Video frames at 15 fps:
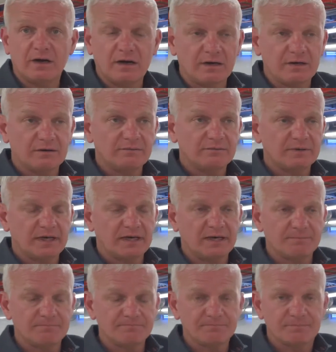are
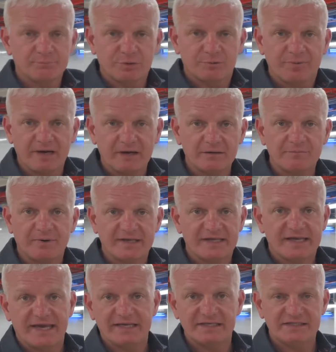um, prepared by the
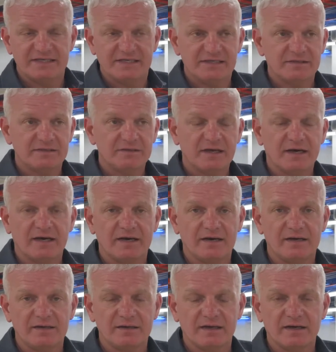canteen uh,
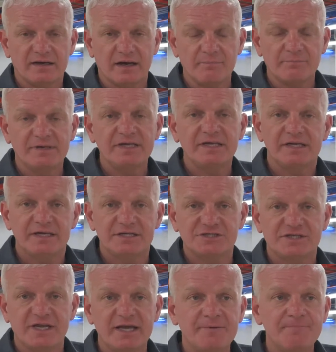company each
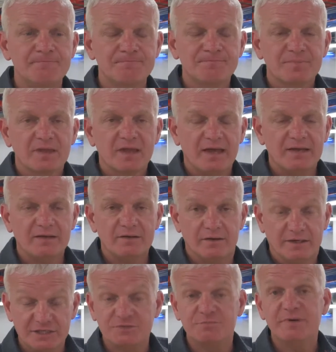day and
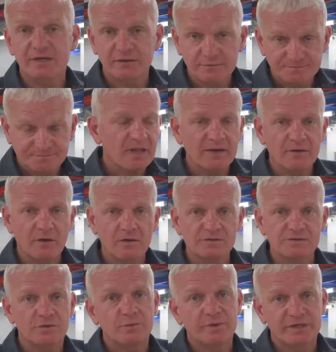each meal, and
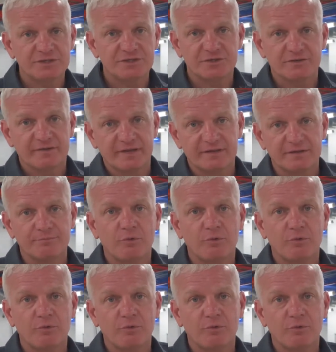also we ensure that the